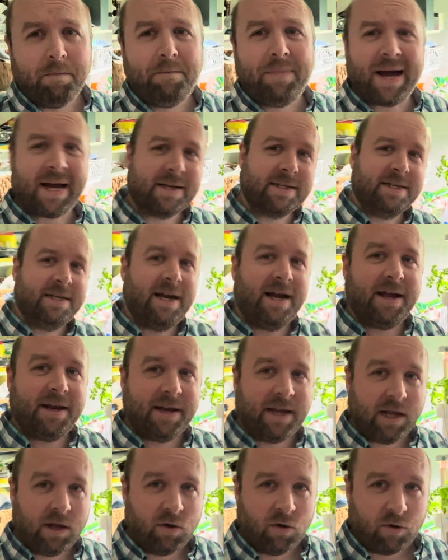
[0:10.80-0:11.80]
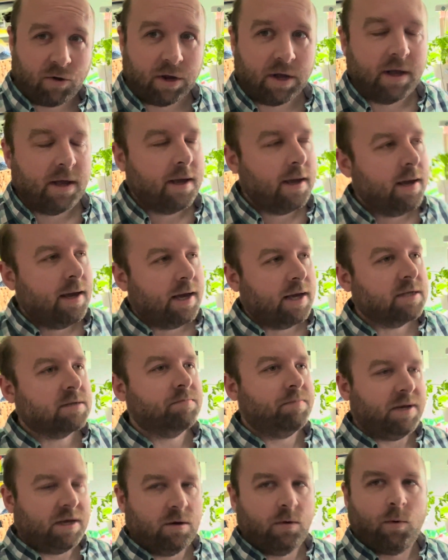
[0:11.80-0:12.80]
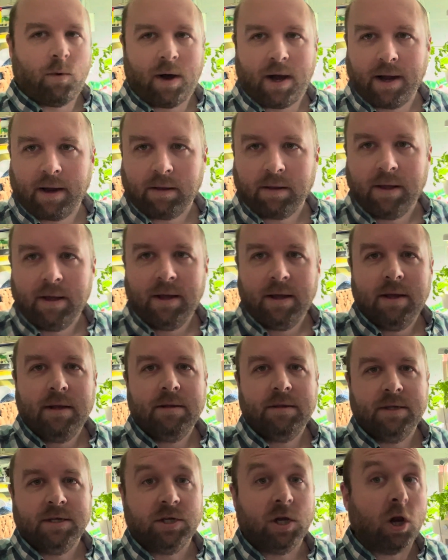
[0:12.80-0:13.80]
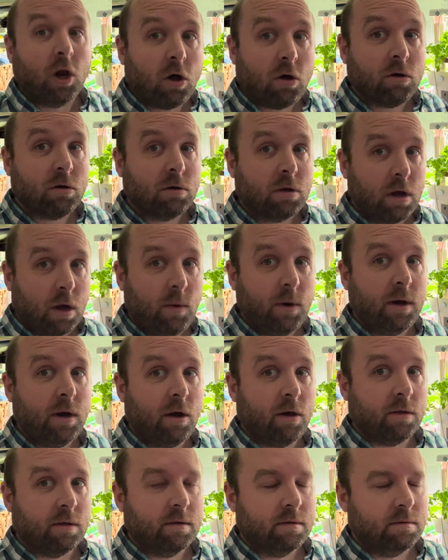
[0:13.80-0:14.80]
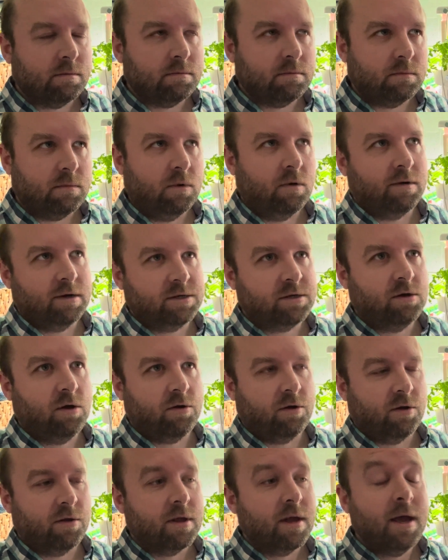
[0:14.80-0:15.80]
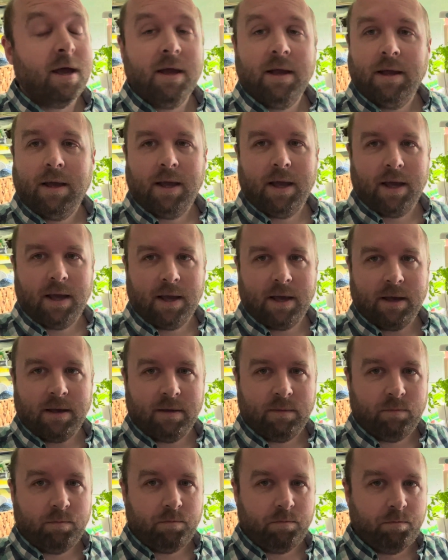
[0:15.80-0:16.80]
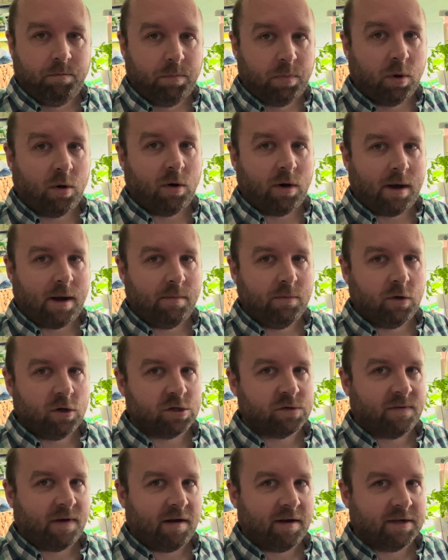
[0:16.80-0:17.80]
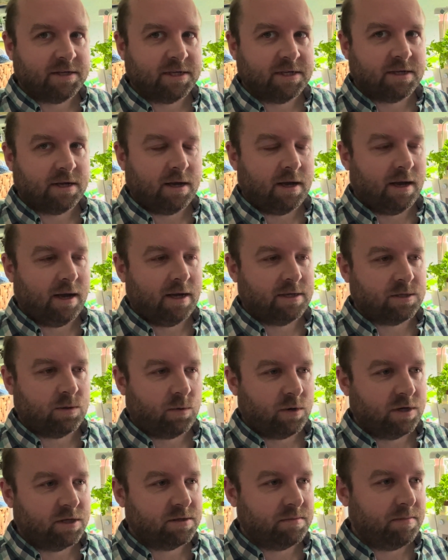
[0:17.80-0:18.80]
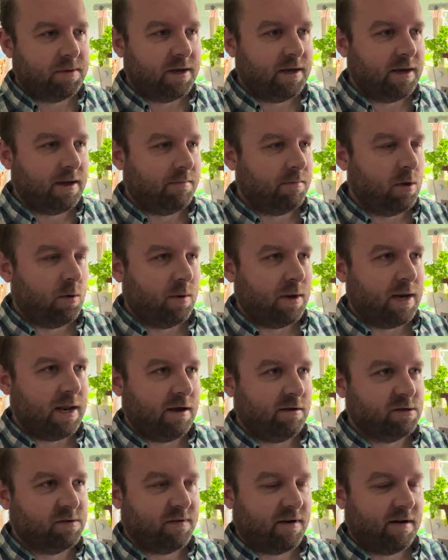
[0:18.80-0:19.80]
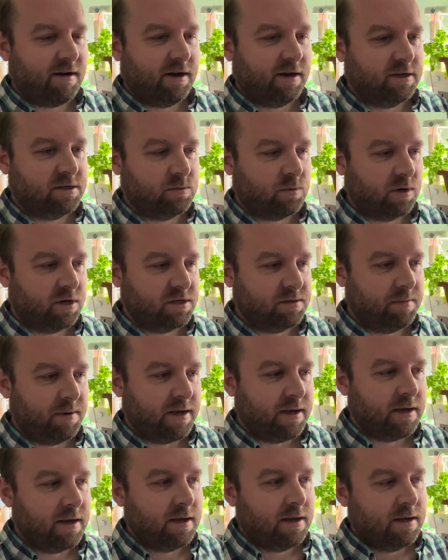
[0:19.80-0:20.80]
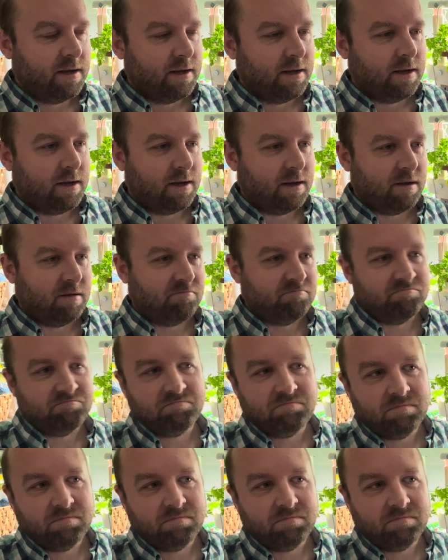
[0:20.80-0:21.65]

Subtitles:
back to Gardening Corner. It's been a while. There's a lot going on, or has gone on, but I'm not as far as I wanted to be. I'm nowhere near as far ahead as I wanted to be on